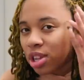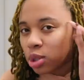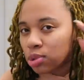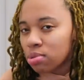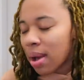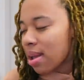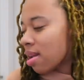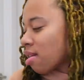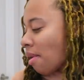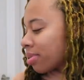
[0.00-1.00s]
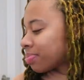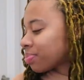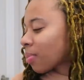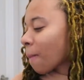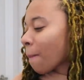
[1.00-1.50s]
of things went through my head, y'all.
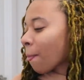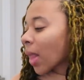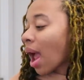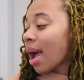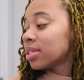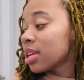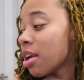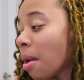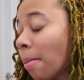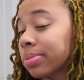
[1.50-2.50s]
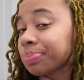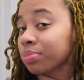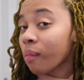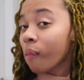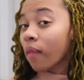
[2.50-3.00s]
I said,
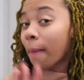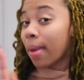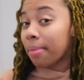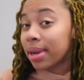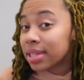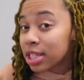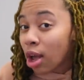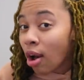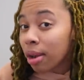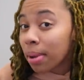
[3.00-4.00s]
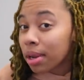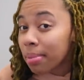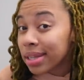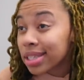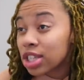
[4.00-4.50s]
maybe this is an automated
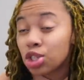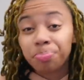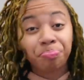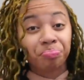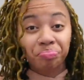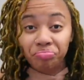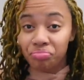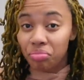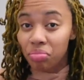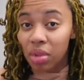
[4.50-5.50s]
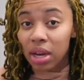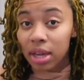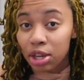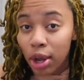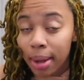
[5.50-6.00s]
message.
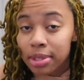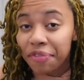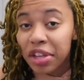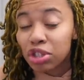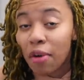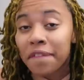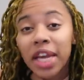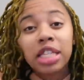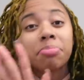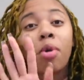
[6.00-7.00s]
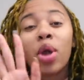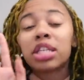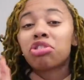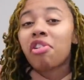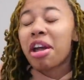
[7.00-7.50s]
Didn't know that was a feature on Facebook, on
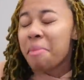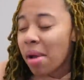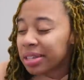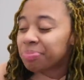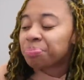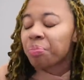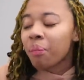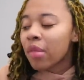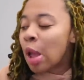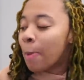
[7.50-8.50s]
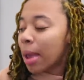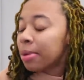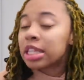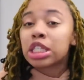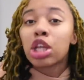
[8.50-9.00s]
Instagram.
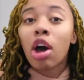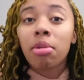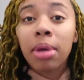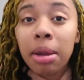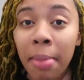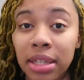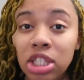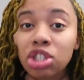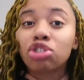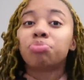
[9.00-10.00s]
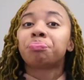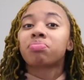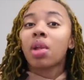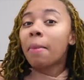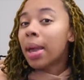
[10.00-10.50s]
Maybe this is an automated message.
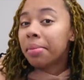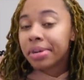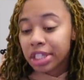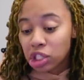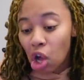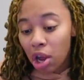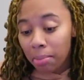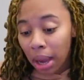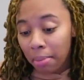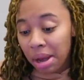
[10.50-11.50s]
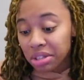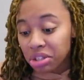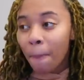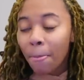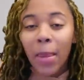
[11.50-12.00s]
Maybe this is an automated
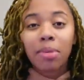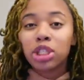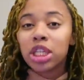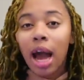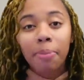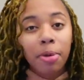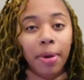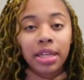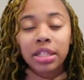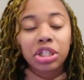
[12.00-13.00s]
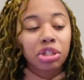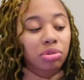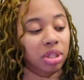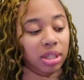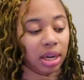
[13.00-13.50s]
message. Maybe she copy and pasted, she
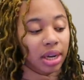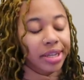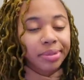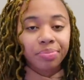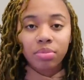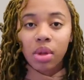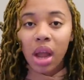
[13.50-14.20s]
used to send in it.